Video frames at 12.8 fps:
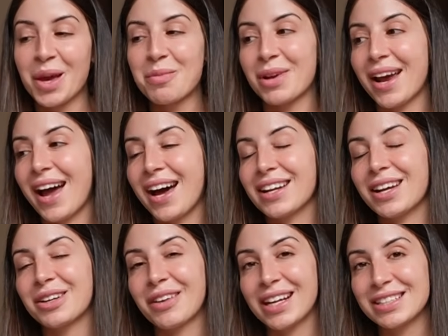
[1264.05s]
But I had
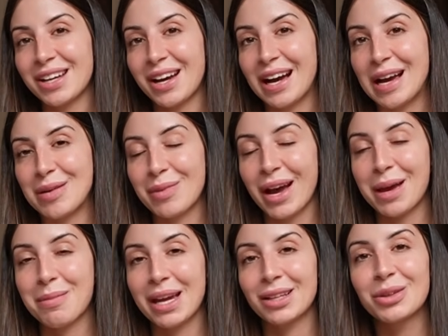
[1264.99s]
a great time. I
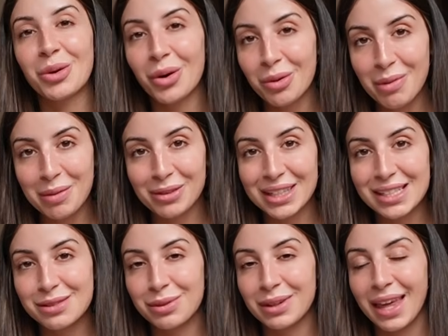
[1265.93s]
made core
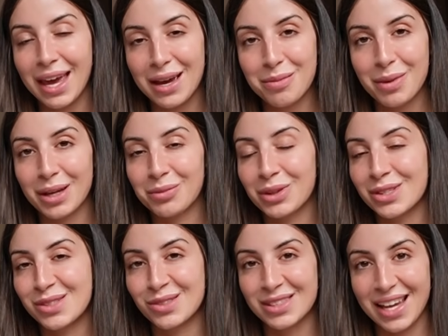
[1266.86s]
memories with Em and with
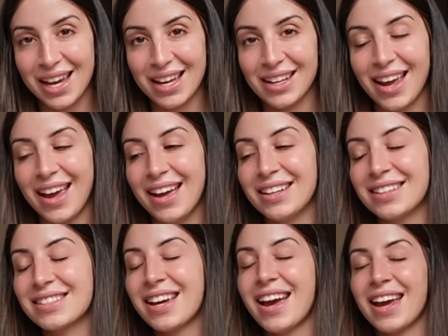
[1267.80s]
Suzanne and
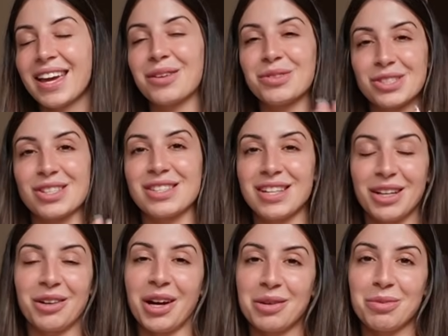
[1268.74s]
it was just
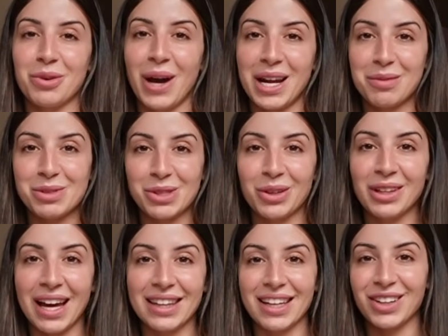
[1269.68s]
incredible. And I'm so
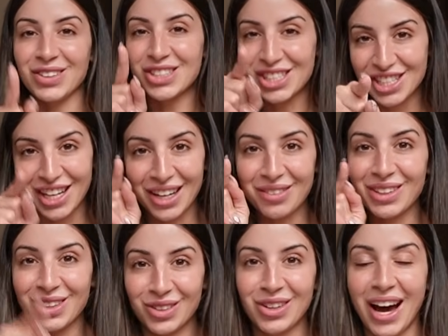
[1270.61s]
glad that I got to share it
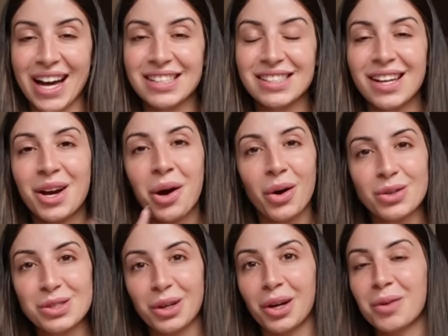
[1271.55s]
with you guys.
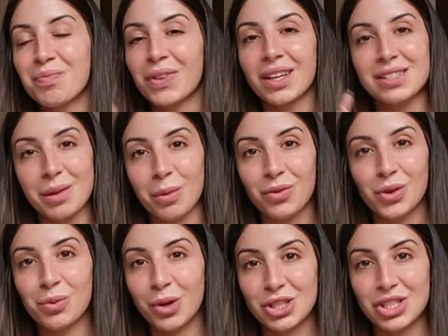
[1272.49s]
Also, some of
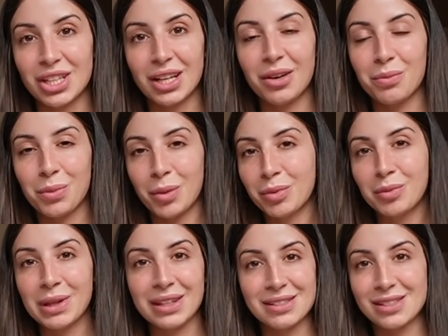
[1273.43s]
you watching
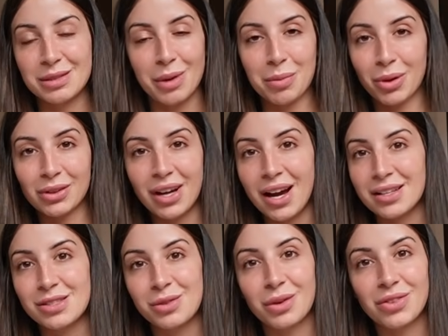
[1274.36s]
probably listen to my
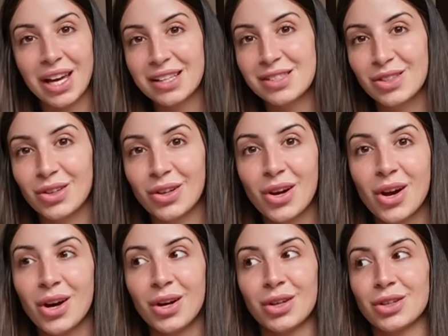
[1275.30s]
podcast. So if that's you,
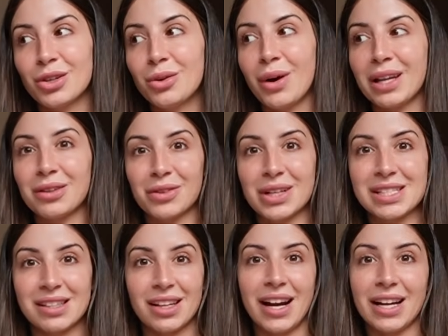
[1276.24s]
you are the
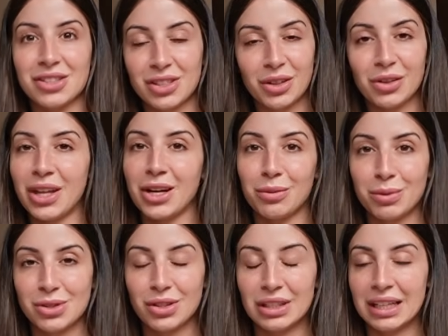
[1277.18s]
reason that I actually got that
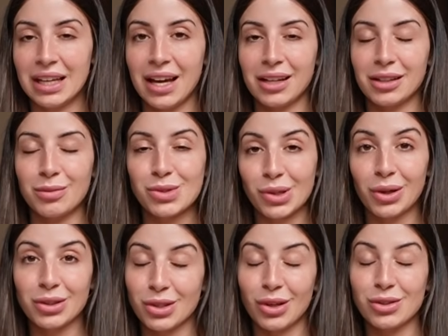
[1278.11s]
opportunity and I'm so,
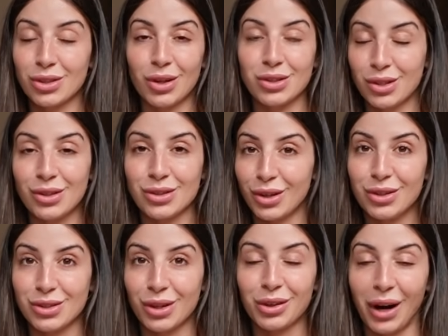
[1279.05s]
so, so, so, so,
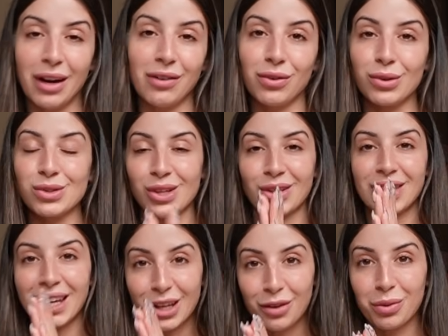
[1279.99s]
so grateful. So
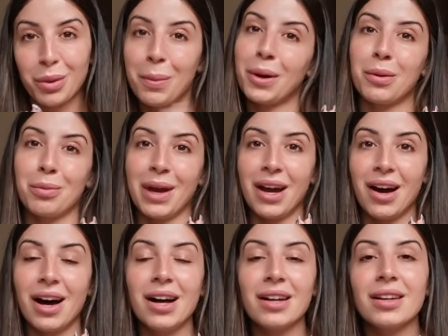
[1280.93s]
thank you from the bottom of my
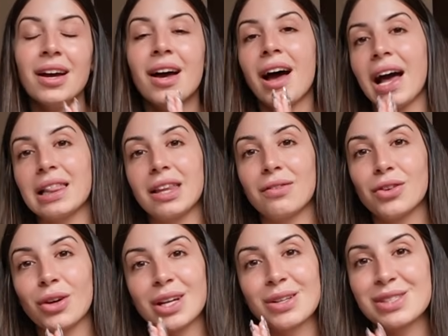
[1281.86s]
heart. I love
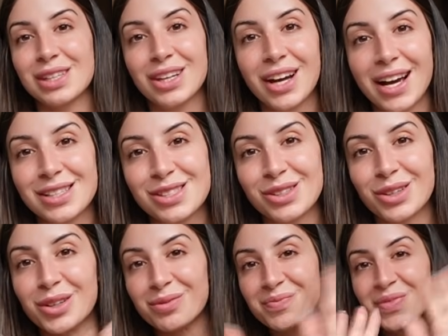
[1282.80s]
you and I'll see you guys
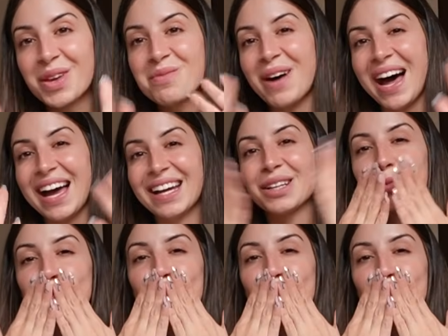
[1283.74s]
soon. Bye.